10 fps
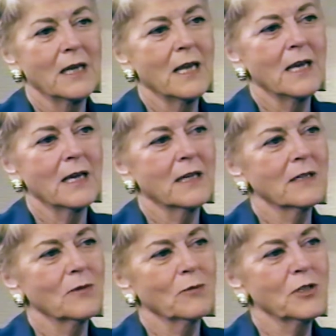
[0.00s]

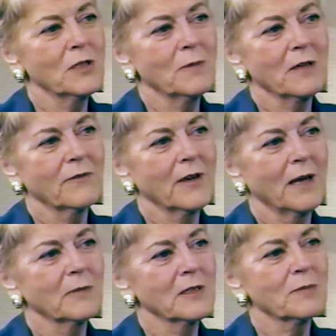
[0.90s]
And would she be a
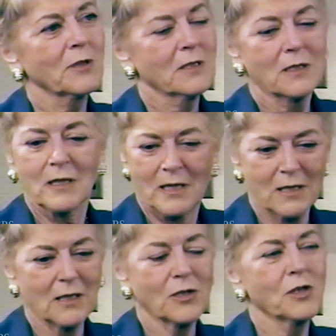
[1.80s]
fabulous president? I
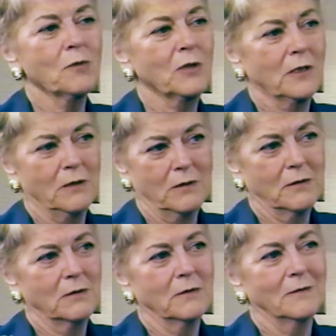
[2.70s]
think she will.
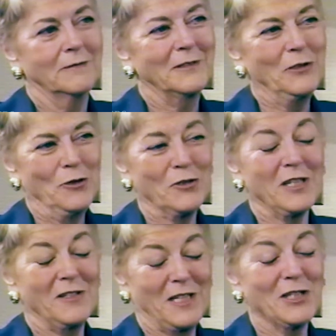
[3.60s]
Mm-hmm. You notice
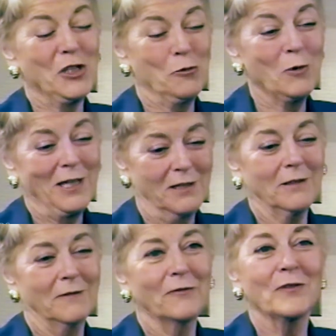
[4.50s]
I say she will,
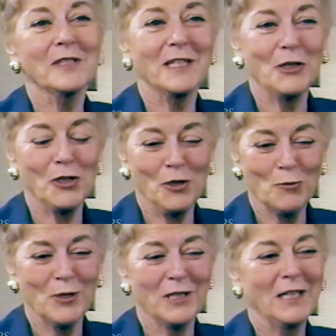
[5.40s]
instead of she
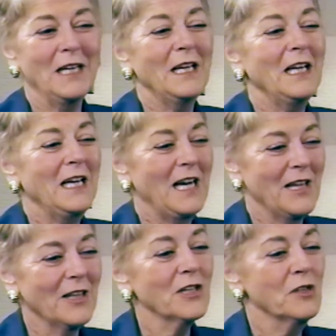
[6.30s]
would.
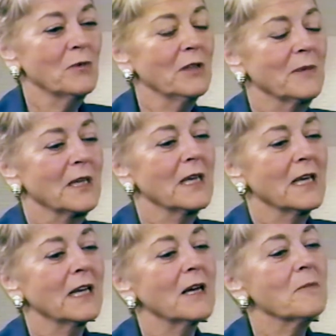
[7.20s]
I think she will be.
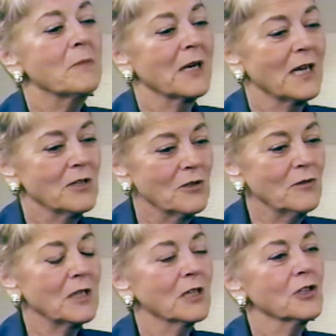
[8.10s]
And I, but I
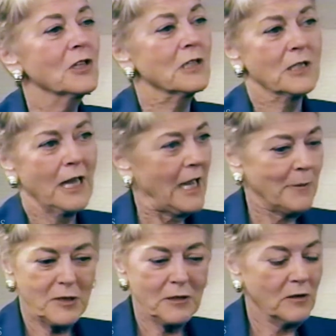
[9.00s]
do think she is
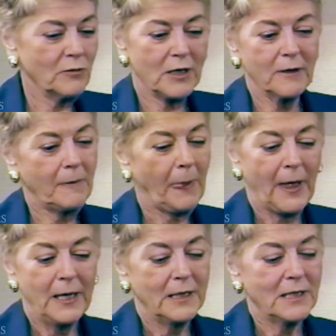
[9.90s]
absolutely right,
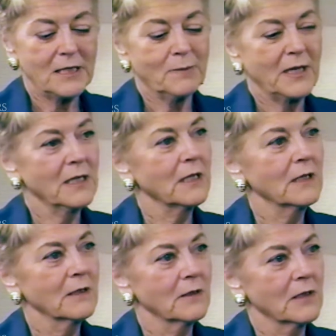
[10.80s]

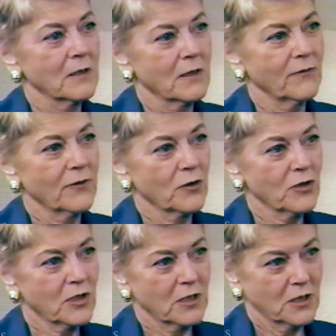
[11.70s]
spending the
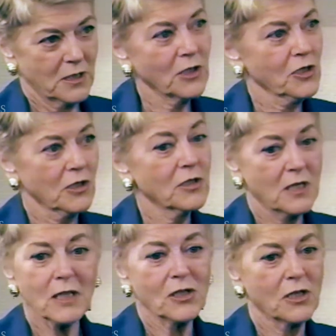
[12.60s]
first six years,
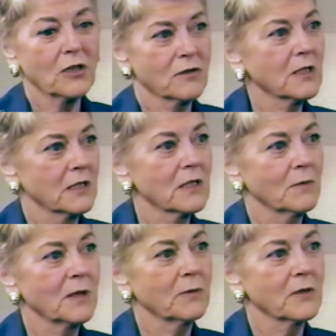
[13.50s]
I think she owes that to
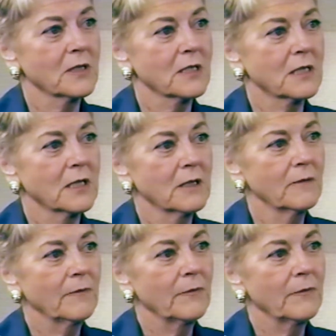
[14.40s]
the people of this mm-hmm. state.